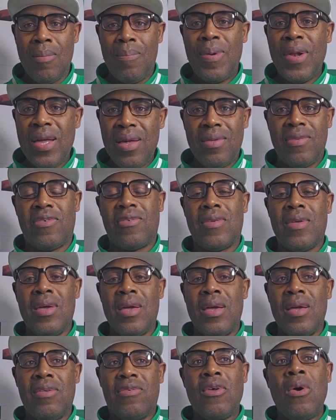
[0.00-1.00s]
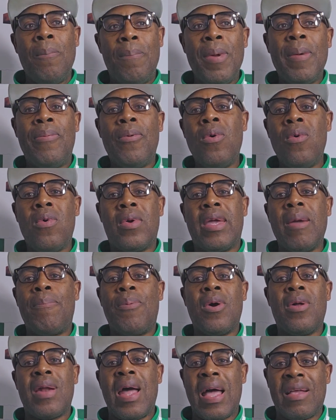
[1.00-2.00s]
Please, some people will
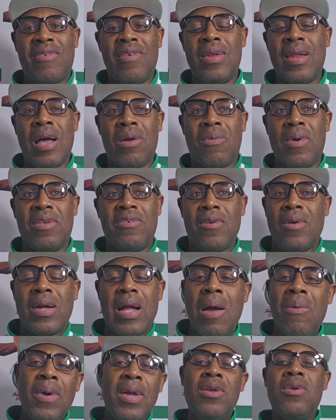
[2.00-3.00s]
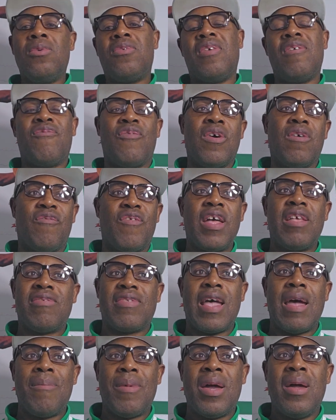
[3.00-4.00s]
keep on asking that question. Can we use it for
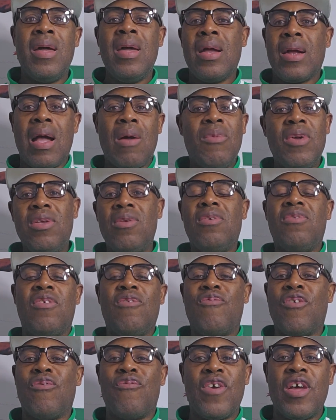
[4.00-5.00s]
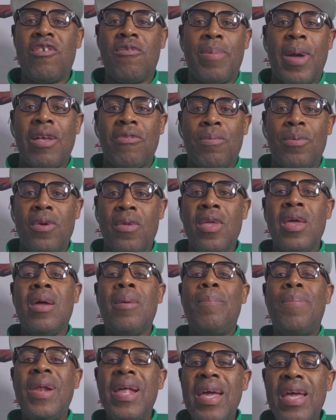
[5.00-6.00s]
first timer? Can we use it for fresh passport?
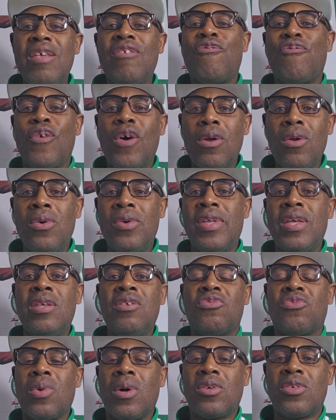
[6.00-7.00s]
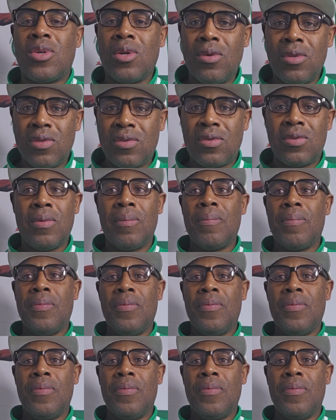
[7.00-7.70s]
Please follow the instructions.